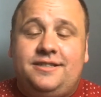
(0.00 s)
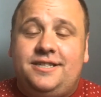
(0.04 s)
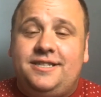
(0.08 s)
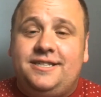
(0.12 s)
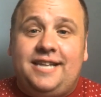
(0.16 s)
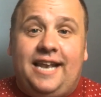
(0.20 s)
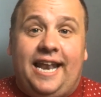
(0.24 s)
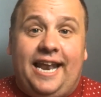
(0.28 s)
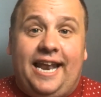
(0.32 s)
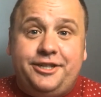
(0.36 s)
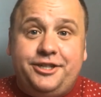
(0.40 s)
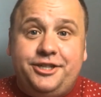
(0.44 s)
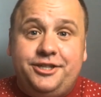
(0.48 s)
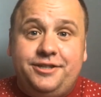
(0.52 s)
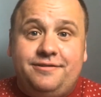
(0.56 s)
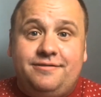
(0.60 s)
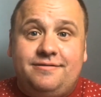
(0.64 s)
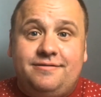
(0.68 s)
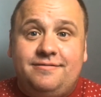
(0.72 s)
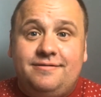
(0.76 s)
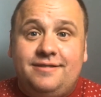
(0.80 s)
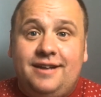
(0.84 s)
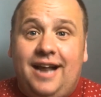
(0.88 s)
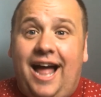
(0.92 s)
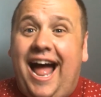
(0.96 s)
a legend.
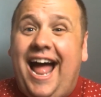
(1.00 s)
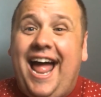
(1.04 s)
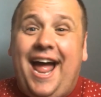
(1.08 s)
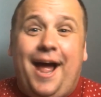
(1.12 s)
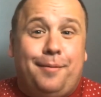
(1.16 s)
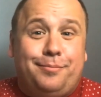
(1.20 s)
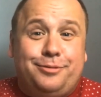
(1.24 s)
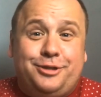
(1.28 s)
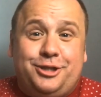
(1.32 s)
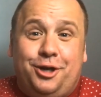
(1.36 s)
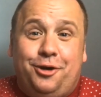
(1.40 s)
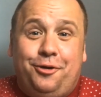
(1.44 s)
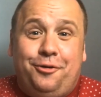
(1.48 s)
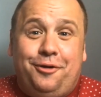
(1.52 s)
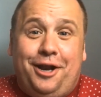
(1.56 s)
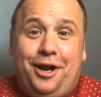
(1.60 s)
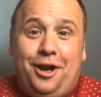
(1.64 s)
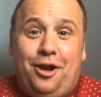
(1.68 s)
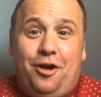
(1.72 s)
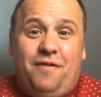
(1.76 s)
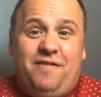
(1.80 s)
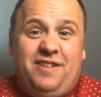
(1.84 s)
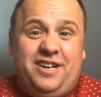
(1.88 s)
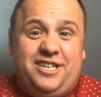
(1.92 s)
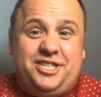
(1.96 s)
I absolutely
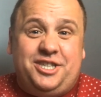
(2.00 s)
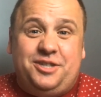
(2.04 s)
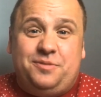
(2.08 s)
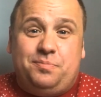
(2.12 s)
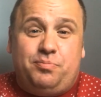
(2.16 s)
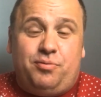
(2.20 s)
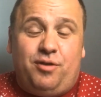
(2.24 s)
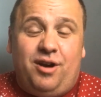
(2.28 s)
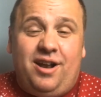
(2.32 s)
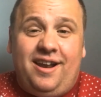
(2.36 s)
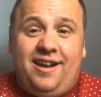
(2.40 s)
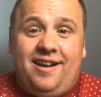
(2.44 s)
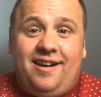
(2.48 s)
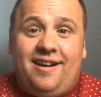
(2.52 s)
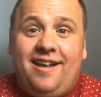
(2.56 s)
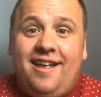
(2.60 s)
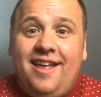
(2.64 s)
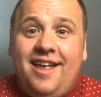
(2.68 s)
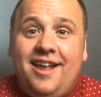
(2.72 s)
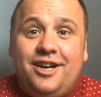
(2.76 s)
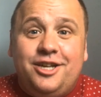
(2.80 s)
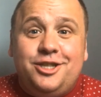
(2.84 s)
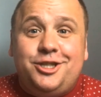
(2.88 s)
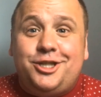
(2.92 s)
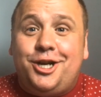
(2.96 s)
love her. She's brilliant.
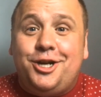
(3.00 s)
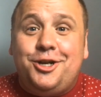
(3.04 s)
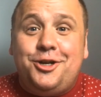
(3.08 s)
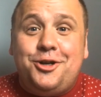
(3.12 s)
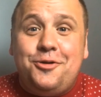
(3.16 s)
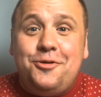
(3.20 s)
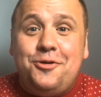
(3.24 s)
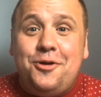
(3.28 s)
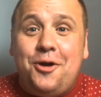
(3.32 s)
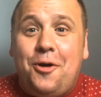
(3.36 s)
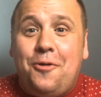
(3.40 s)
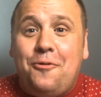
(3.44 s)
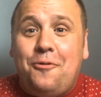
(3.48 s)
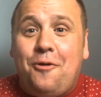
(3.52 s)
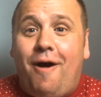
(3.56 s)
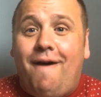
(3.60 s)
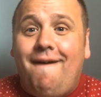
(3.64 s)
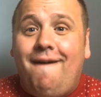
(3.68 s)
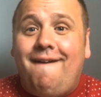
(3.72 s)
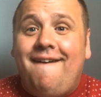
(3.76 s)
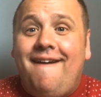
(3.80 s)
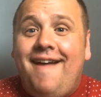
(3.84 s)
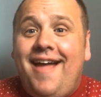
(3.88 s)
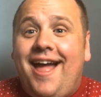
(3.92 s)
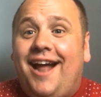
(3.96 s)
She could do no
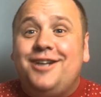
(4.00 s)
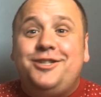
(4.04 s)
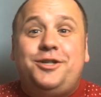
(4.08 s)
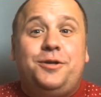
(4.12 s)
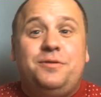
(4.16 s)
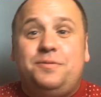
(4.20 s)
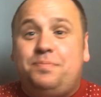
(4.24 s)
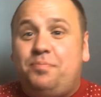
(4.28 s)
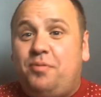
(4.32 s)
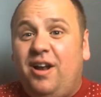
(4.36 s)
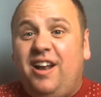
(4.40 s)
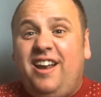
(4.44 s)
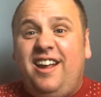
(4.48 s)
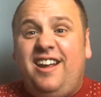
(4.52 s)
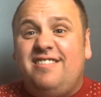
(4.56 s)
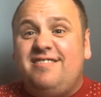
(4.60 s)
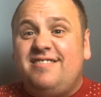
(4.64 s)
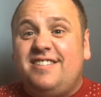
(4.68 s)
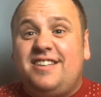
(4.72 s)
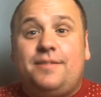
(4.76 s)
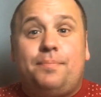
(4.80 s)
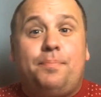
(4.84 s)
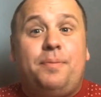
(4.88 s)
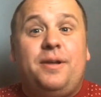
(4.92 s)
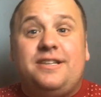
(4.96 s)
wrong, and she was brilliant.
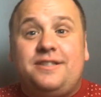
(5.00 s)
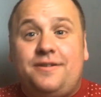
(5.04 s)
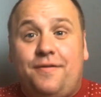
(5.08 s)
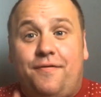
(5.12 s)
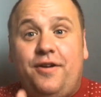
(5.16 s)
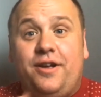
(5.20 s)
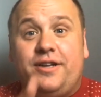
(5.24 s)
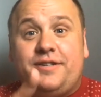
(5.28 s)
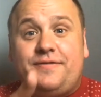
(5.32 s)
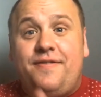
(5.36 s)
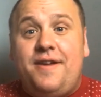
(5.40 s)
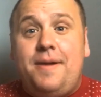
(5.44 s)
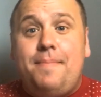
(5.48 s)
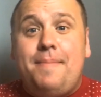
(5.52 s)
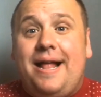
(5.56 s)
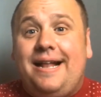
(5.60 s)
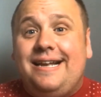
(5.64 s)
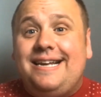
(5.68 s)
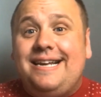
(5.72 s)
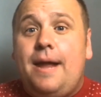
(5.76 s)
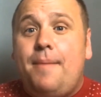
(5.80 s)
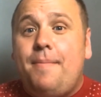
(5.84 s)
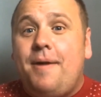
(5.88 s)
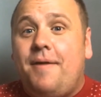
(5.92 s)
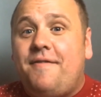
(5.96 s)
But it's the first female
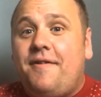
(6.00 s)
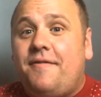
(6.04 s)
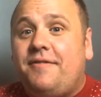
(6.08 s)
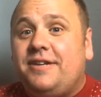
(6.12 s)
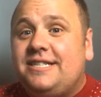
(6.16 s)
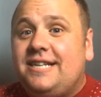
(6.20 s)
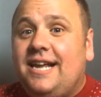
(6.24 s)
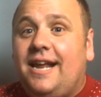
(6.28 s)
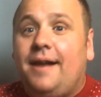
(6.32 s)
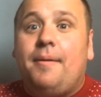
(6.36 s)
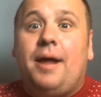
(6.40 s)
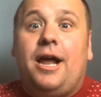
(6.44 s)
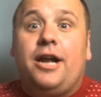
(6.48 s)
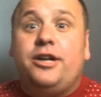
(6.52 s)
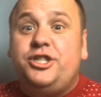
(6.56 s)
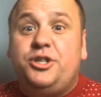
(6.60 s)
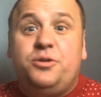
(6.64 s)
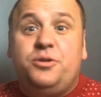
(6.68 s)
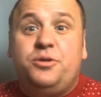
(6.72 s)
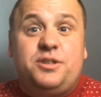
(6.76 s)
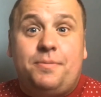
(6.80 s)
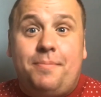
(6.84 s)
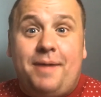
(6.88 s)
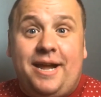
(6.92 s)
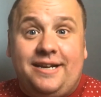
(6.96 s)
dame I've ever seen, and she
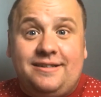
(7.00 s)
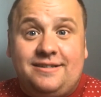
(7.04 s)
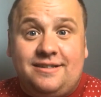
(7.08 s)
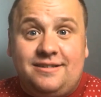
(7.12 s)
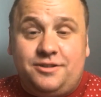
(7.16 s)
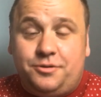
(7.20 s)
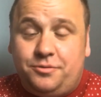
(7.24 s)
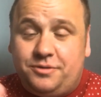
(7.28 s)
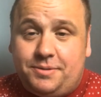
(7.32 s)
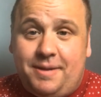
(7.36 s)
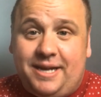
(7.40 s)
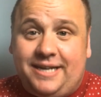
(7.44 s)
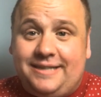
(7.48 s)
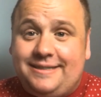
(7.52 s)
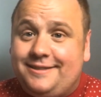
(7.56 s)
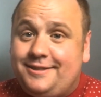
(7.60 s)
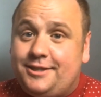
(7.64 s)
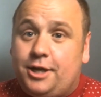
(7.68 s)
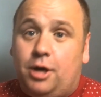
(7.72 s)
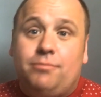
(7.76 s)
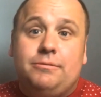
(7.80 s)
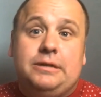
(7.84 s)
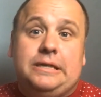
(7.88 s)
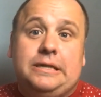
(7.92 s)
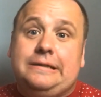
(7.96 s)
was amazing.
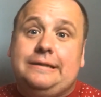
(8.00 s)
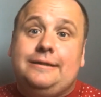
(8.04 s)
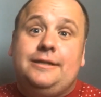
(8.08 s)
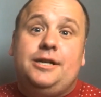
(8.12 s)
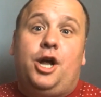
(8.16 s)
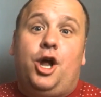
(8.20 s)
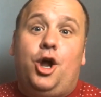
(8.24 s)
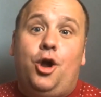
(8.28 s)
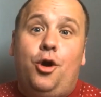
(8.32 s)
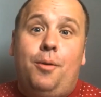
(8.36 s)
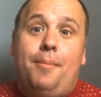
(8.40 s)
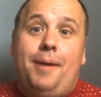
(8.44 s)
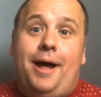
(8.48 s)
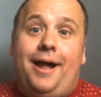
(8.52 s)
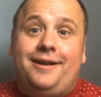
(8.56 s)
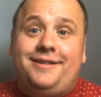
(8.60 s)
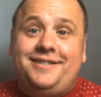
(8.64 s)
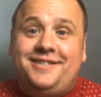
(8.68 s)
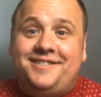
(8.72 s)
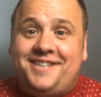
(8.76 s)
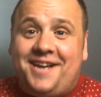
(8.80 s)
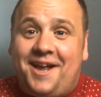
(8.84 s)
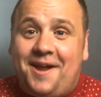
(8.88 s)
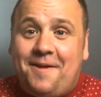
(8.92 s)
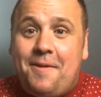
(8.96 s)
So who am I to
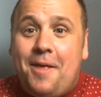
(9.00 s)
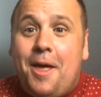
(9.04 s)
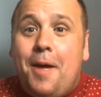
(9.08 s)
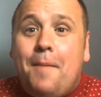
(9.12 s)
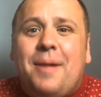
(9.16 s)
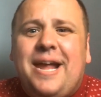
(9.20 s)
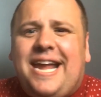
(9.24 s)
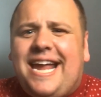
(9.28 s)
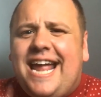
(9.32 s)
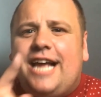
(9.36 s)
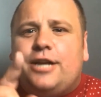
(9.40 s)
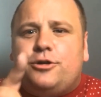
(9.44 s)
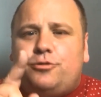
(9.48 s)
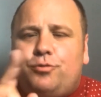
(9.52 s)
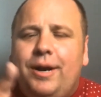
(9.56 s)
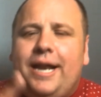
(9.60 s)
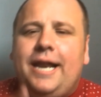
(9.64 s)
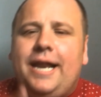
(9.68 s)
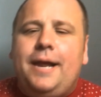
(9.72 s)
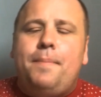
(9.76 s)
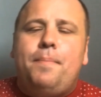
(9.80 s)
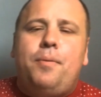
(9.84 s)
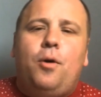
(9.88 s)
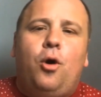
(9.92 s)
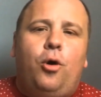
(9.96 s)
say? But yeah, it's really
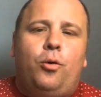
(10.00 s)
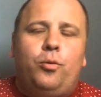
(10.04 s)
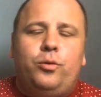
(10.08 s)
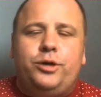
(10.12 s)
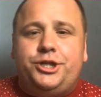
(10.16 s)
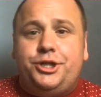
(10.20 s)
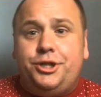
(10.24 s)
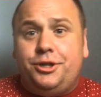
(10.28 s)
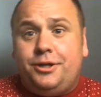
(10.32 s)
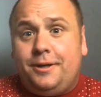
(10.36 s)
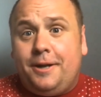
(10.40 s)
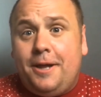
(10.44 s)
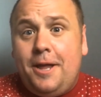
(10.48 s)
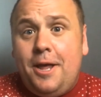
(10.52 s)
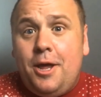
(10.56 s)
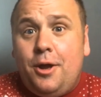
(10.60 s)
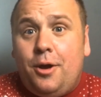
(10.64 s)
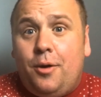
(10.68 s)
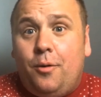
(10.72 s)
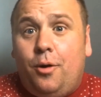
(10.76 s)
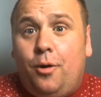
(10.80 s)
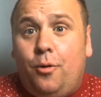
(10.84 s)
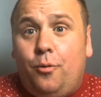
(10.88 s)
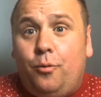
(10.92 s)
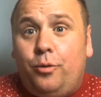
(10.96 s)
important.
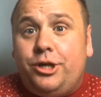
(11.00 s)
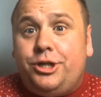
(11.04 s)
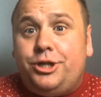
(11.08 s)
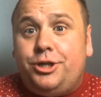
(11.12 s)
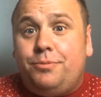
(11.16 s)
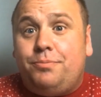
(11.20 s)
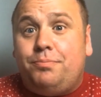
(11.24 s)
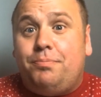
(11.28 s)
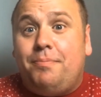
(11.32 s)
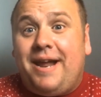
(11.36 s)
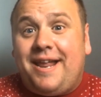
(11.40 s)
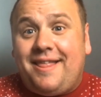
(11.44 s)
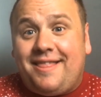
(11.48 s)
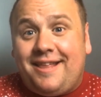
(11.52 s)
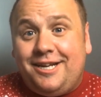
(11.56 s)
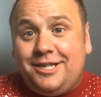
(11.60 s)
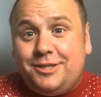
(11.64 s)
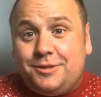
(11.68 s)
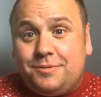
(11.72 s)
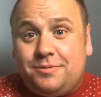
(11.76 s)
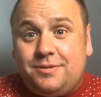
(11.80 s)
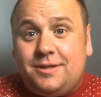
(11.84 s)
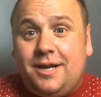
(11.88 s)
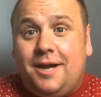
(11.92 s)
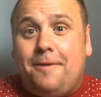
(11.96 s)
We should make
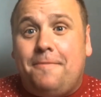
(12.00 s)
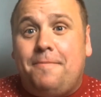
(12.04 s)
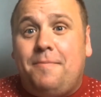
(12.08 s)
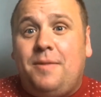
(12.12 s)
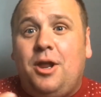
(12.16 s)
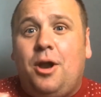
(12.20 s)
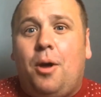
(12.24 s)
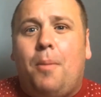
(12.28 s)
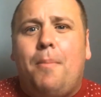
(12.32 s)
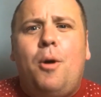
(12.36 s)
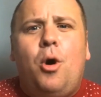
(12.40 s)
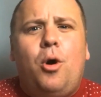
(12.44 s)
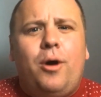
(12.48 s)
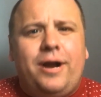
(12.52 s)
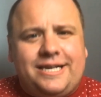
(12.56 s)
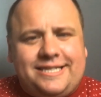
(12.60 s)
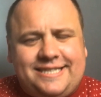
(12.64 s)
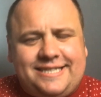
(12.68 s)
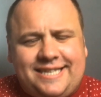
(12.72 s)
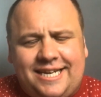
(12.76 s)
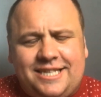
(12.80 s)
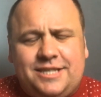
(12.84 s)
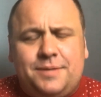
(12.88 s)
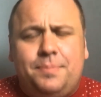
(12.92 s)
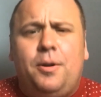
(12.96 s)
things more
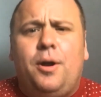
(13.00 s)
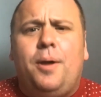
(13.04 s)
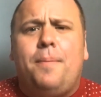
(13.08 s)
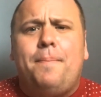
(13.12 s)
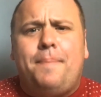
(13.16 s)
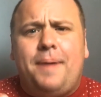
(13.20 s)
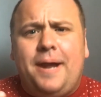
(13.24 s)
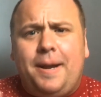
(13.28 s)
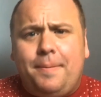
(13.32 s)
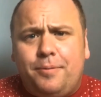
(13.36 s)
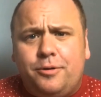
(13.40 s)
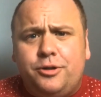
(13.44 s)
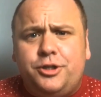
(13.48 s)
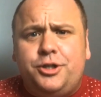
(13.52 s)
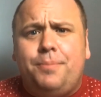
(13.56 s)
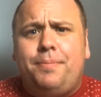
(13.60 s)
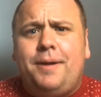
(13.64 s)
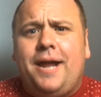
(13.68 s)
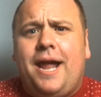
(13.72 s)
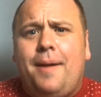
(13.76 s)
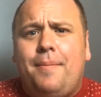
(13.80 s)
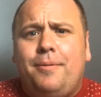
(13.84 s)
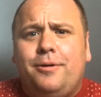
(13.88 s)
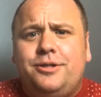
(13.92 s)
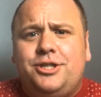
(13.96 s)
accessible, and people should be
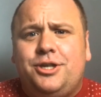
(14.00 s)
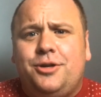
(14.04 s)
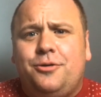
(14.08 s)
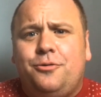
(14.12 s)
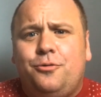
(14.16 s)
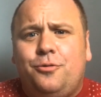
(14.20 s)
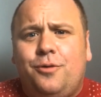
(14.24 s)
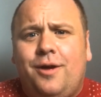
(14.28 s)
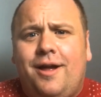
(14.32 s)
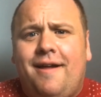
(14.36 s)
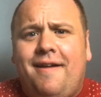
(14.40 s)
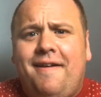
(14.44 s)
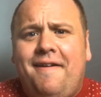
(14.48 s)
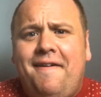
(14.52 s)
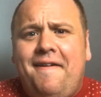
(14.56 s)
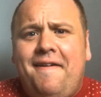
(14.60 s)
able to